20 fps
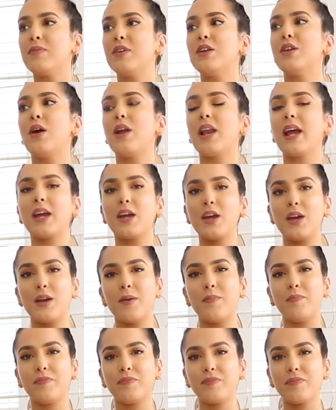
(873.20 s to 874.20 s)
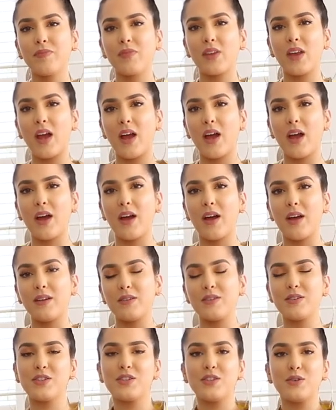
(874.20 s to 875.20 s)
you know, like
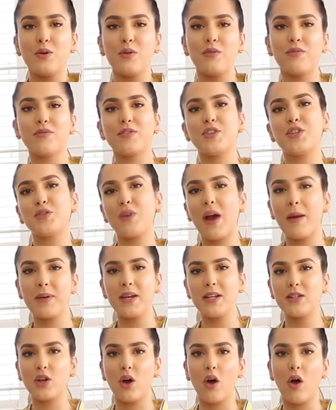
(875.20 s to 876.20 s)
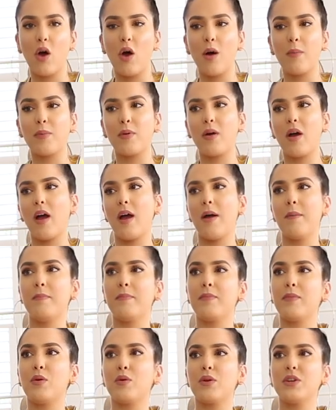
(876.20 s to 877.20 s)
a sort of strappy top
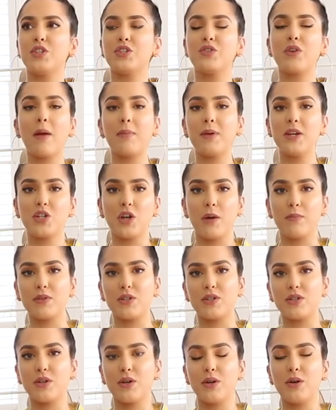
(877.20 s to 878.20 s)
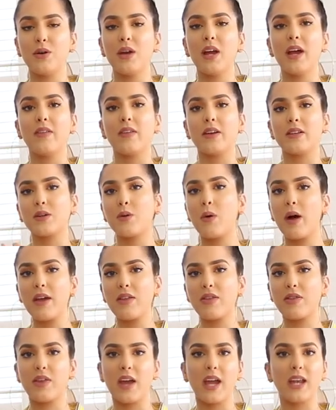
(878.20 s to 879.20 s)
or a strappy jumpsuit that's
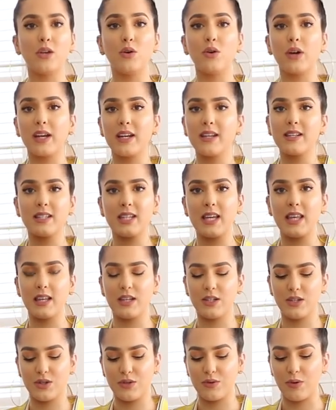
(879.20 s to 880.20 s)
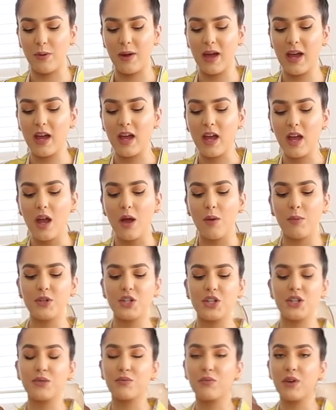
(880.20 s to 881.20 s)
quite thin, you're gonna see this through it,
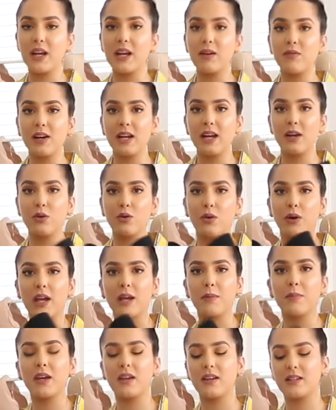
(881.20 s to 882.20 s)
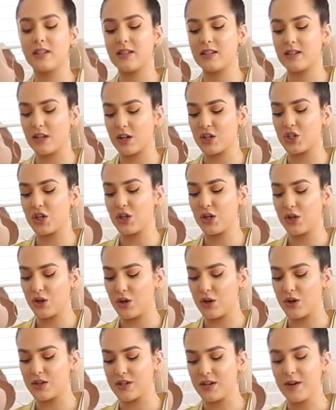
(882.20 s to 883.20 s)
which is really, really annoying because it's such a
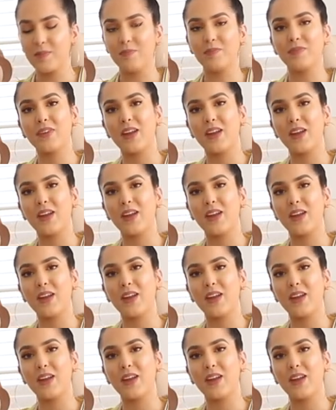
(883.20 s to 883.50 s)
good,